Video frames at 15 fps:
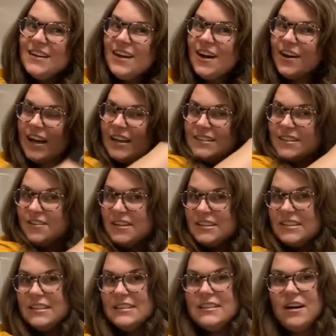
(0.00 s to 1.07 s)
Okay, so this
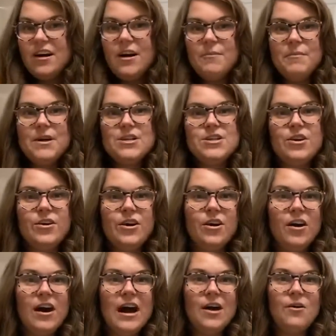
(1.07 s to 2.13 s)
is, I'm gonna show you all
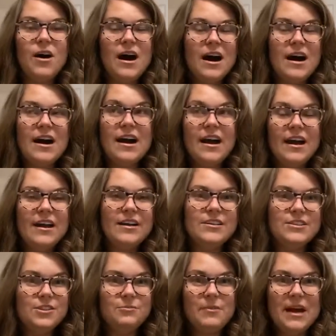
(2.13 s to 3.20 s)
how I
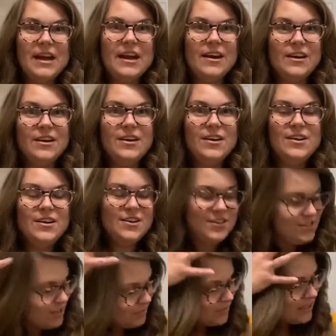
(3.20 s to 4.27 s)
do my hair.
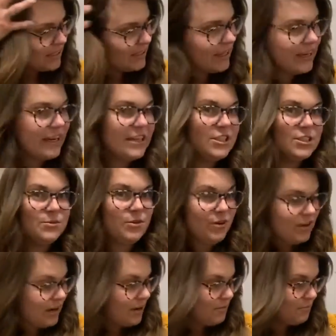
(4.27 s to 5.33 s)
So pretend like I just woke
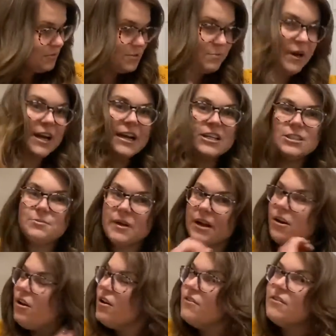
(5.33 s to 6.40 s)
up, sprayed hairspray
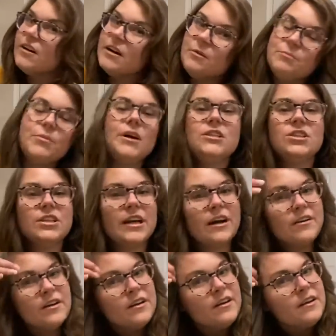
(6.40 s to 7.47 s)
all over it, brushed it
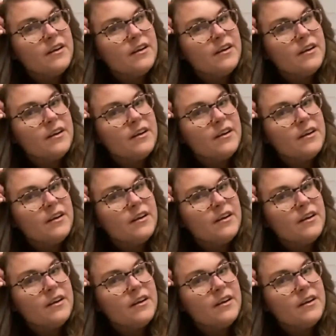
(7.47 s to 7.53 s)
out.